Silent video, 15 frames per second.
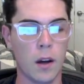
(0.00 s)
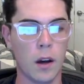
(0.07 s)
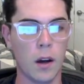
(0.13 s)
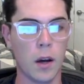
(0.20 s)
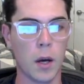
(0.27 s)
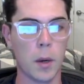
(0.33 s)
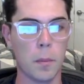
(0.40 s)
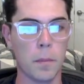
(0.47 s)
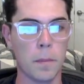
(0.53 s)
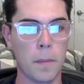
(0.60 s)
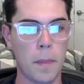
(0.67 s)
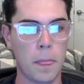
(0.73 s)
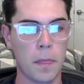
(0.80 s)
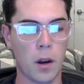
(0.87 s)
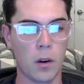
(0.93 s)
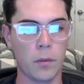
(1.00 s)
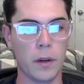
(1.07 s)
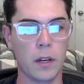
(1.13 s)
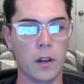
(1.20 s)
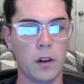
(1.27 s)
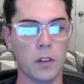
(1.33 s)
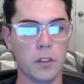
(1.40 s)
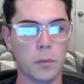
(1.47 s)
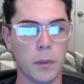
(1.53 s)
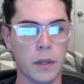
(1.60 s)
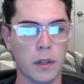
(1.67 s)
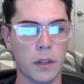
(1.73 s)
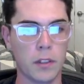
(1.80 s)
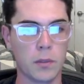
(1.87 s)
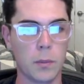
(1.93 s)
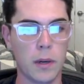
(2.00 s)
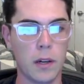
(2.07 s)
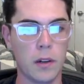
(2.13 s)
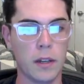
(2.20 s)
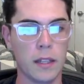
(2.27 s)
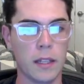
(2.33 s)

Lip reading: Our recall is pretty good as well,